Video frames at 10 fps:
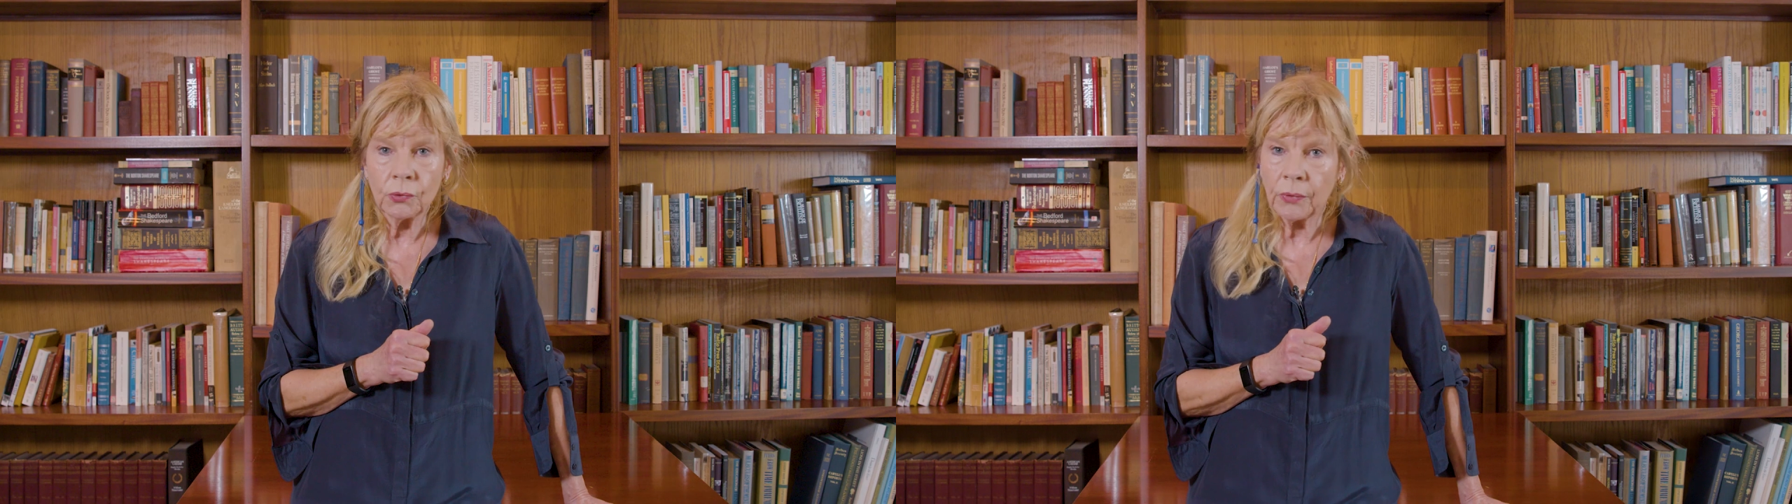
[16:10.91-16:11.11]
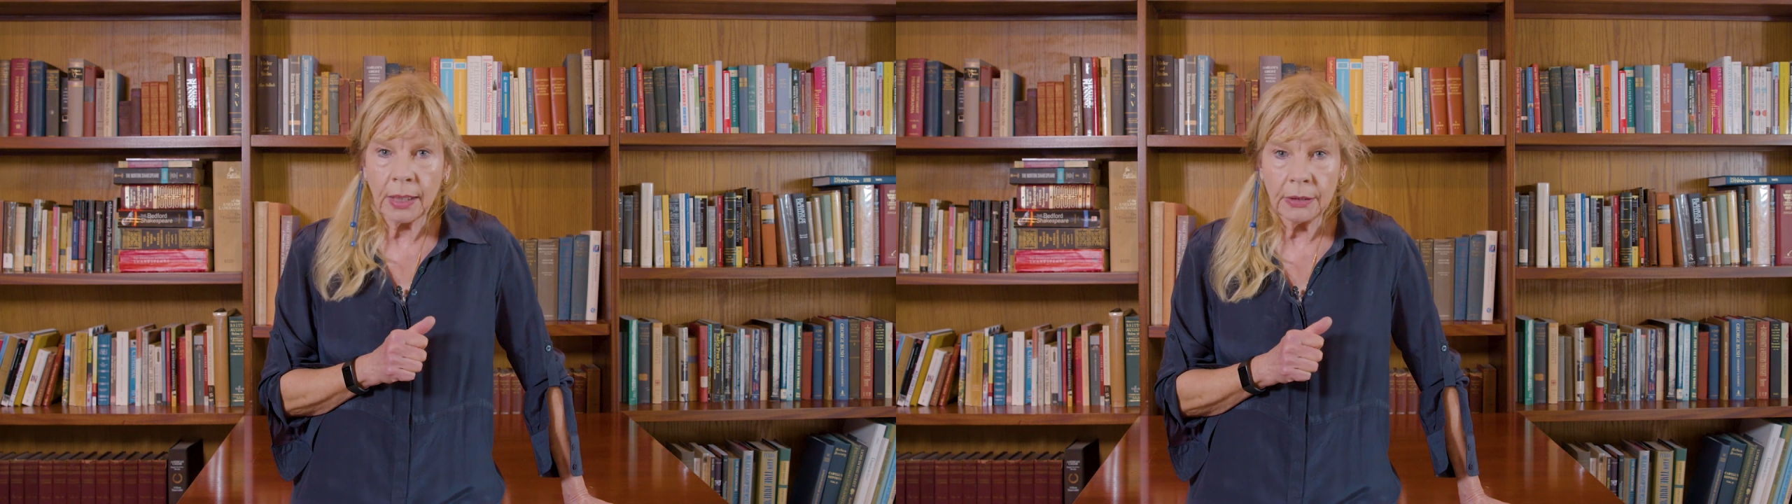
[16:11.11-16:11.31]

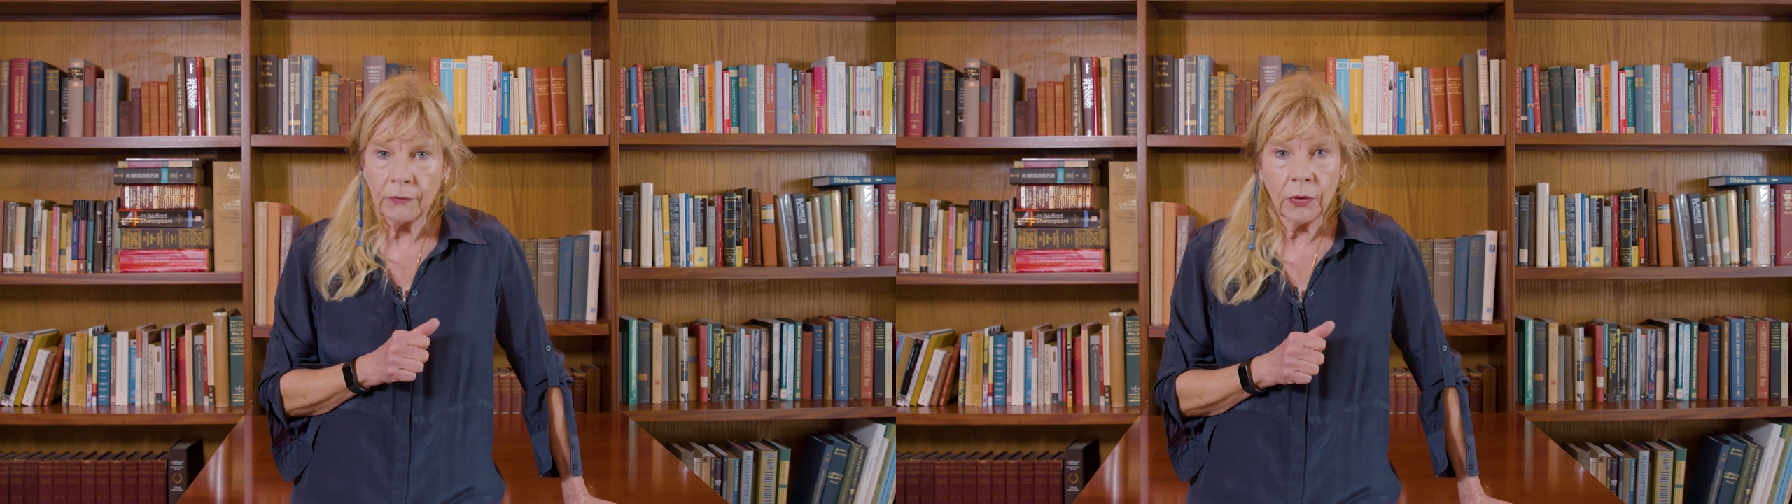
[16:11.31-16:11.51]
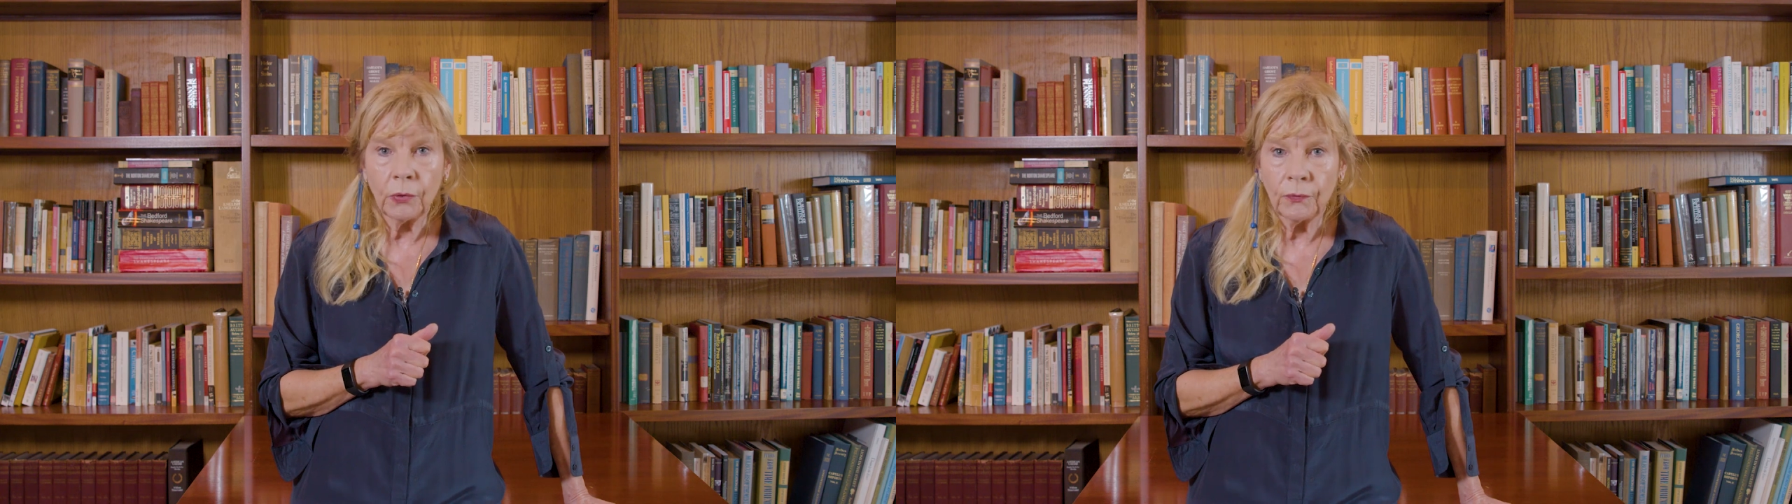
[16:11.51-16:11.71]

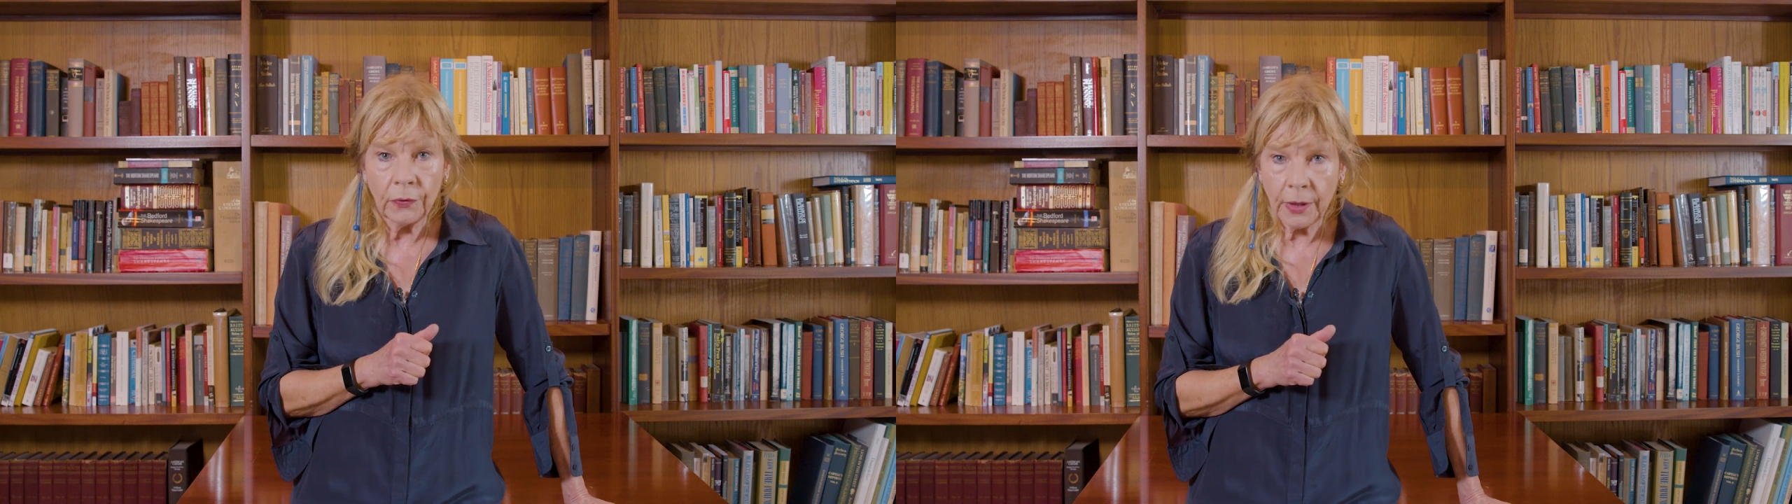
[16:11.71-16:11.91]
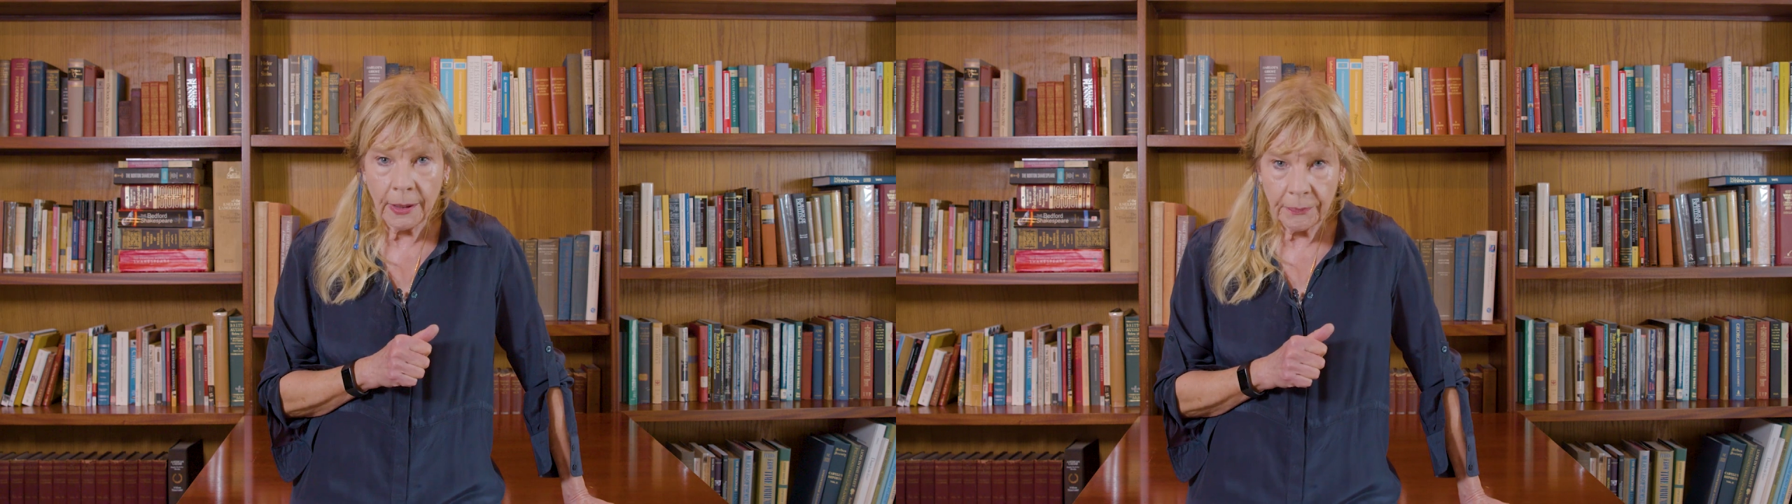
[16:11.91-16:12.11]
directly vote
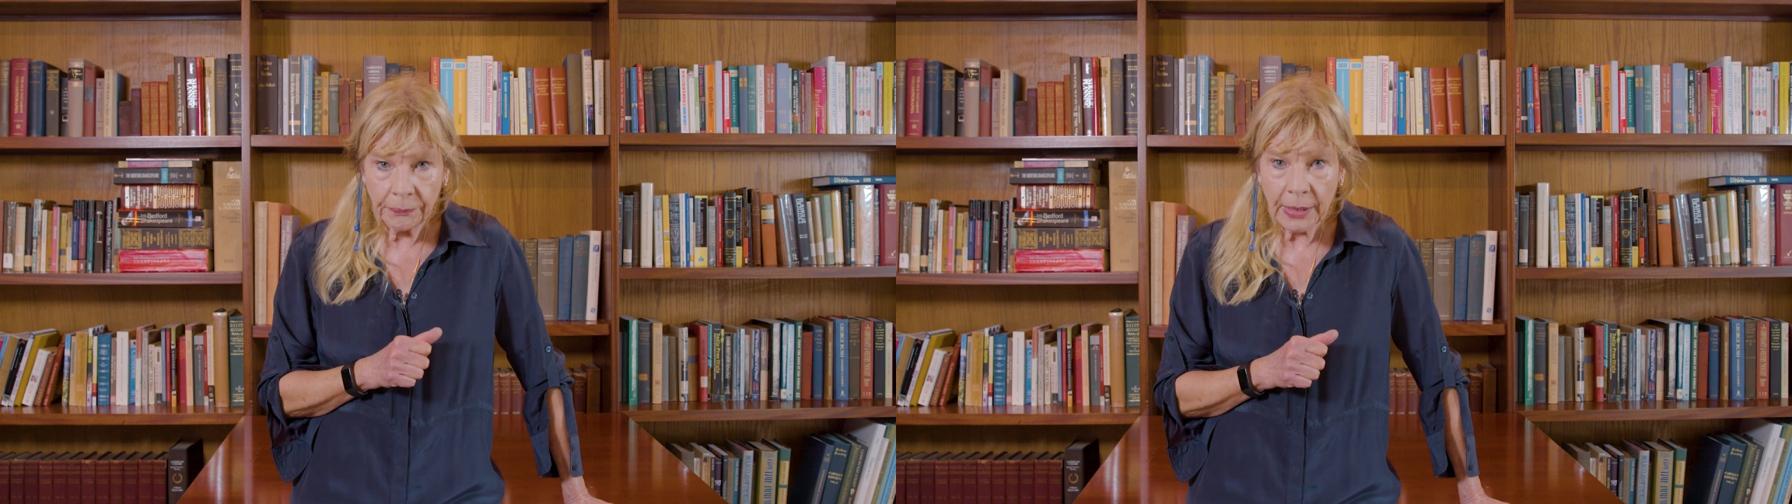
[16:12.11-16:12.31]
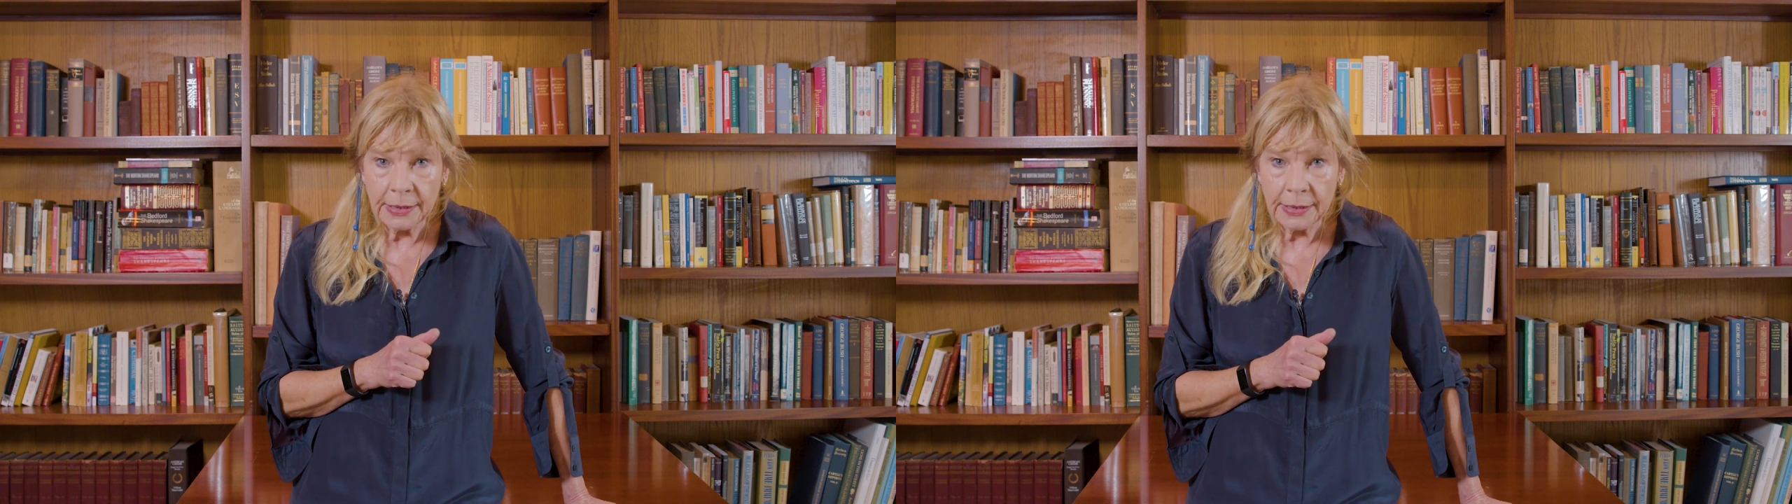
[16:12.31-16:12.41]
for them